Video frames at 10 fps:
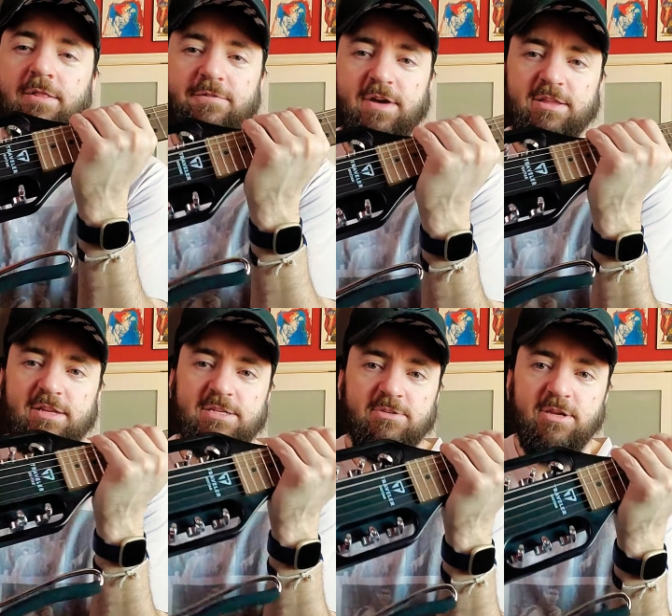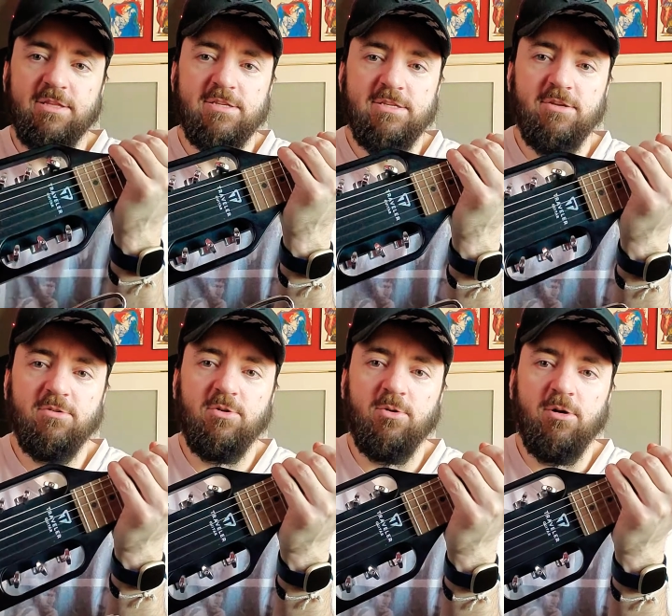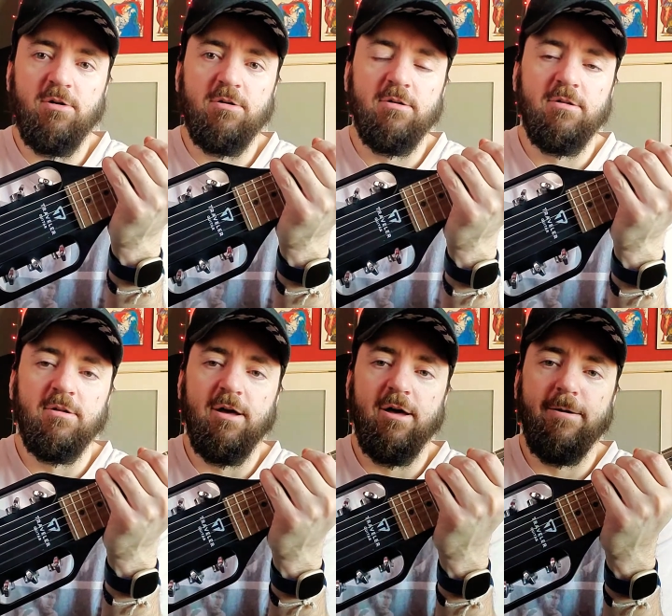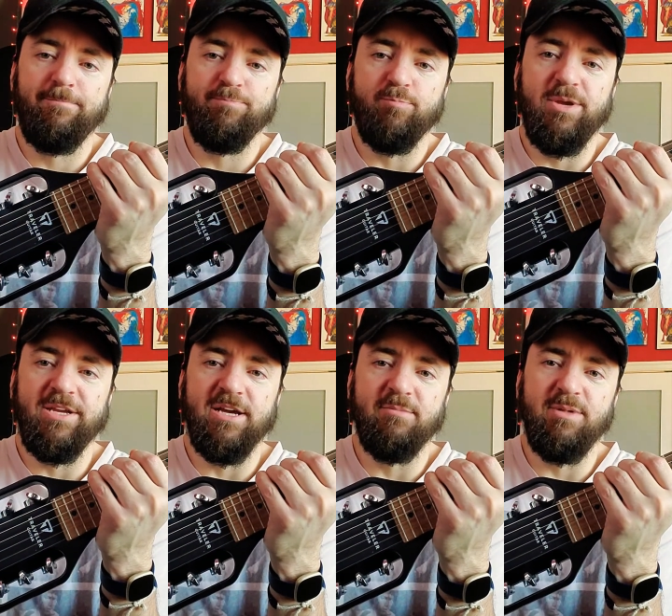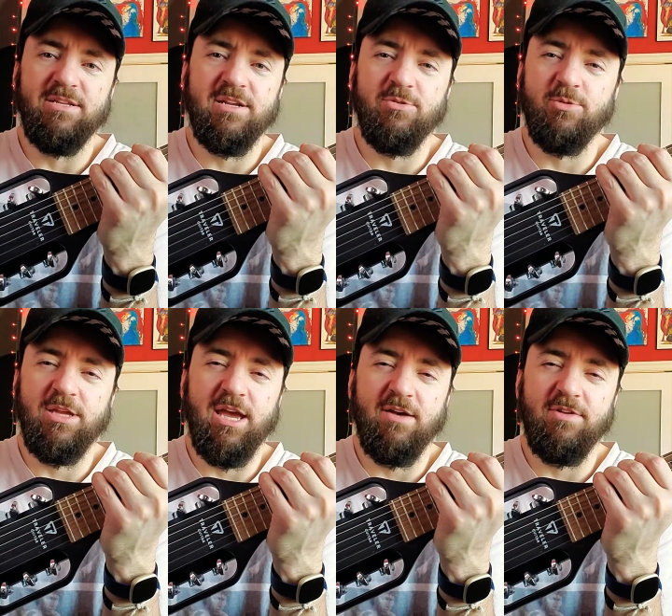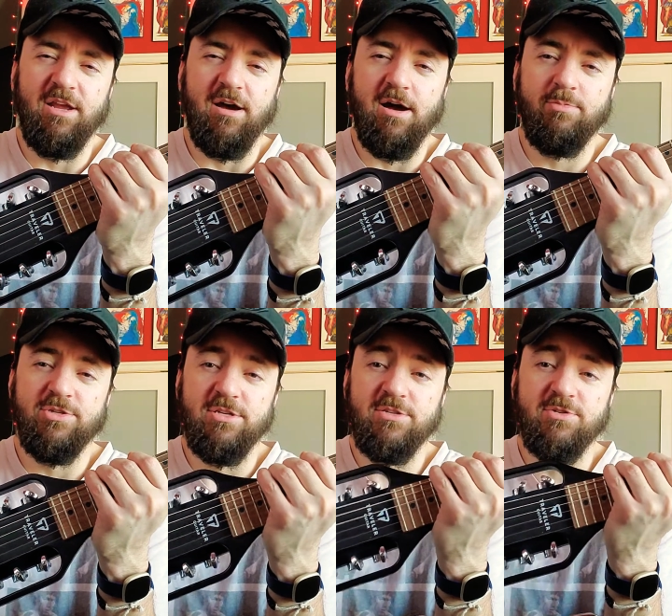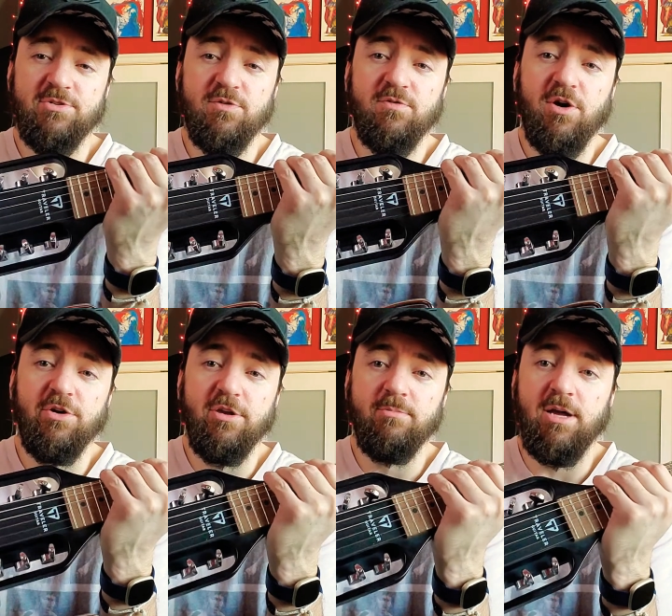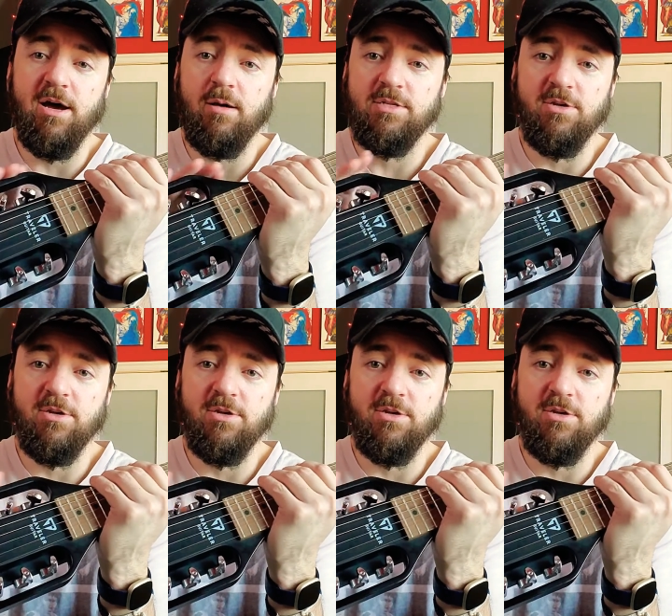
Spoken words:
The fact that it's only got the single coil pickup means I don't really have any options. There's no volume knob.